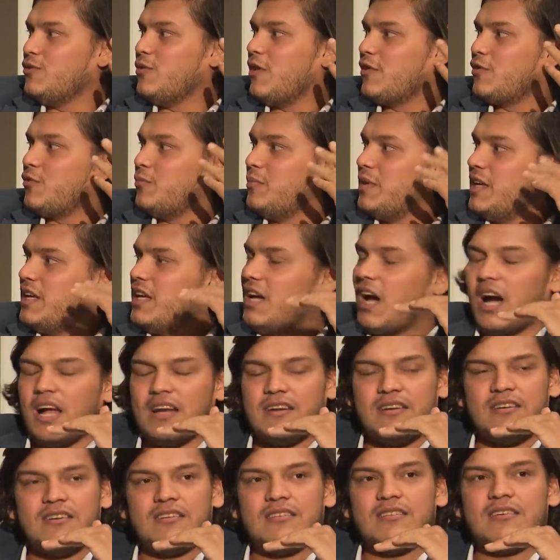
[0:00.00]
You have to be
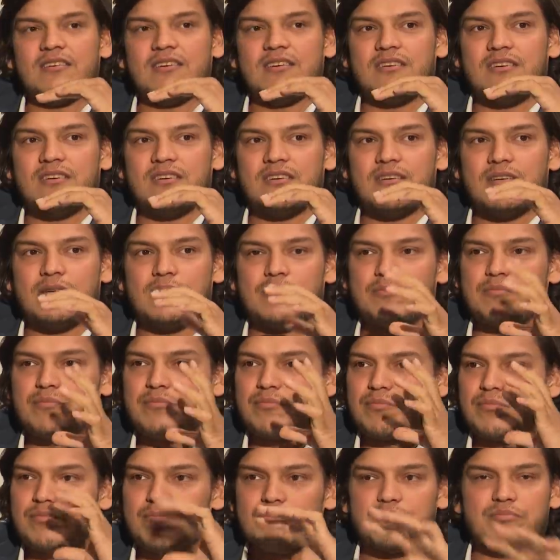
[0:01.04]
under the
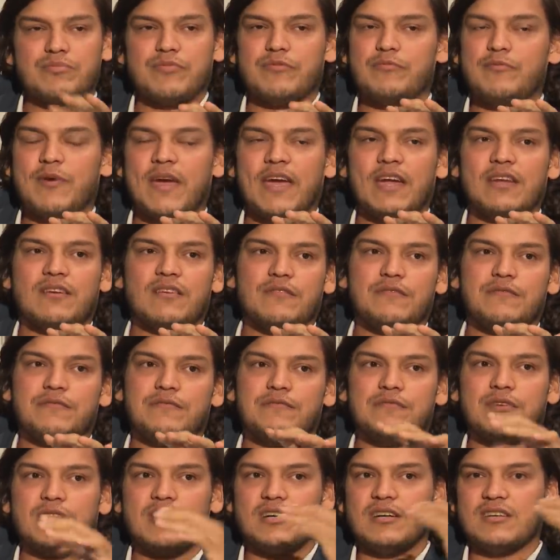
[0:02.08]
weight of
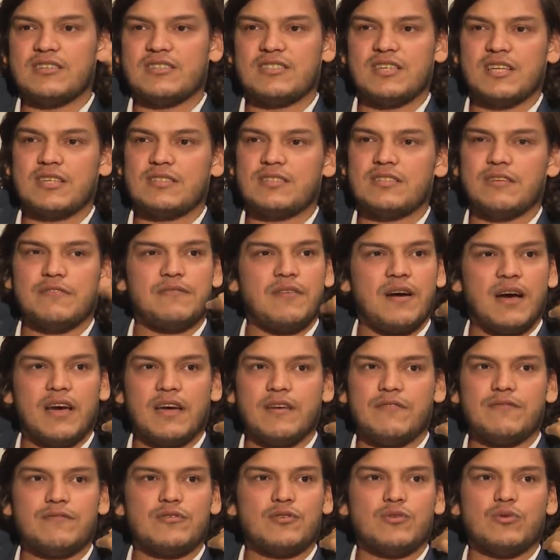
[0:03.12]
uh,
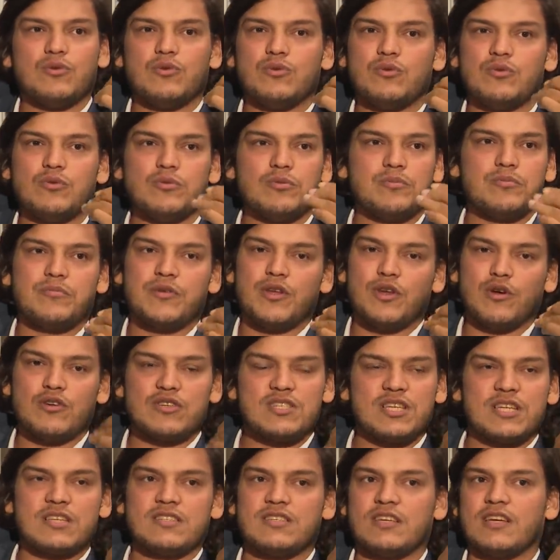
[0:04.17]
sixty-five to, you know,
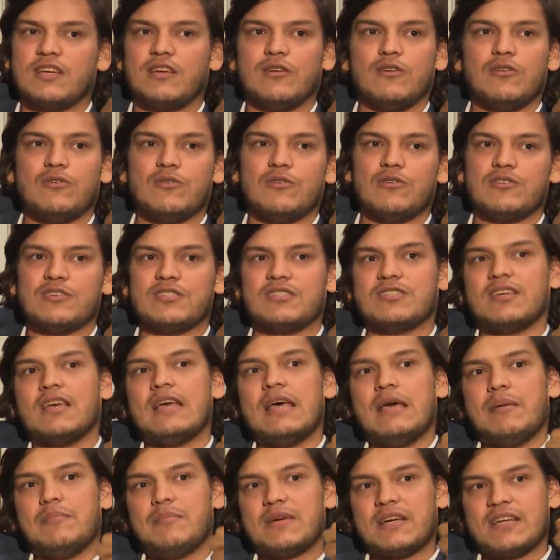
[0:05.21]
sixty kilos,
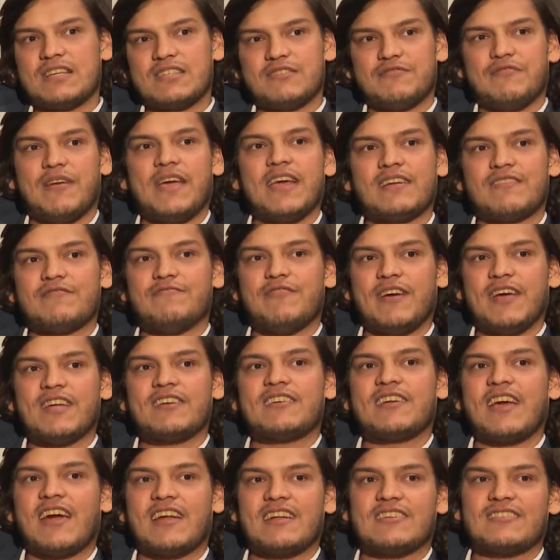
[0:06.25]
because weight
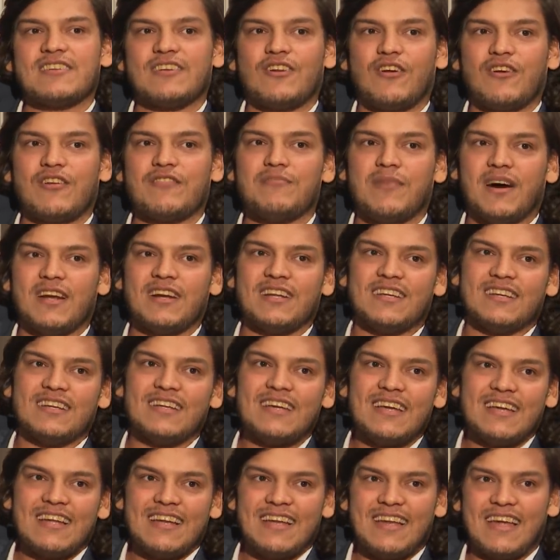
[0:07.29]
weight carries a lot of money.
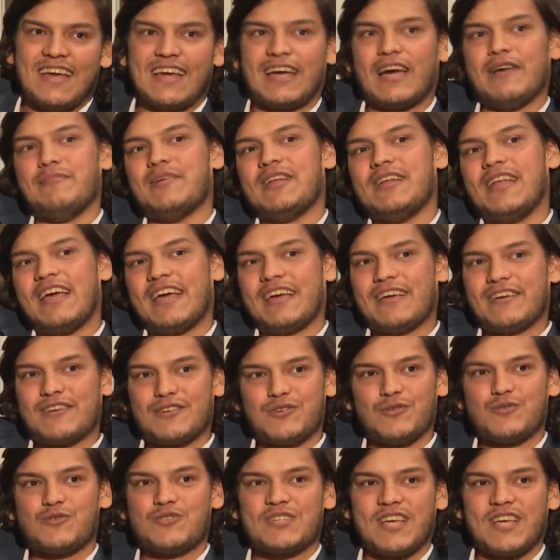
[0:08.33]
Like, I mean, like to